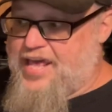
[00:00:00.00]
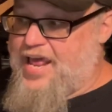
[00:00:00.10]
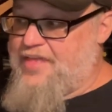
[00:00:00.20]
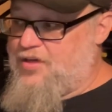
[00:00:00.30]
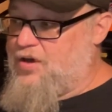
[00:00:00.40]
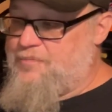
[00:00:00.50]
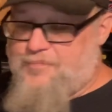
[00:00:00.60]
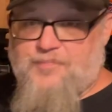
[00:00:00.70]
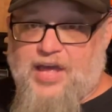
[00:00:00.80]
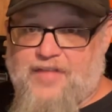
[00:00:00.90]
that had
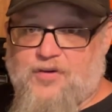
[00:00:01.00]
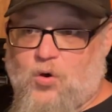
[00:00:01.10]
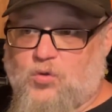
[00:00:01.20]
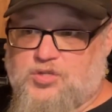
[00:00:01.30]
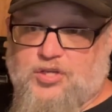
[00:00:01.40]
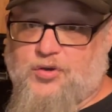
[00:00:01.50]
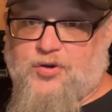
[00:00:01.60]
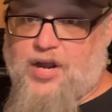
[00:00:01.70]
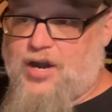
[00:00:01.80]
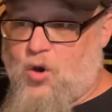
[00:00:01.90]
the old
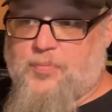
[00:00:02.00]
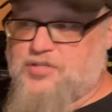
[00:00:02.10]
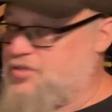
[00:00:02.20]
cylinder on, open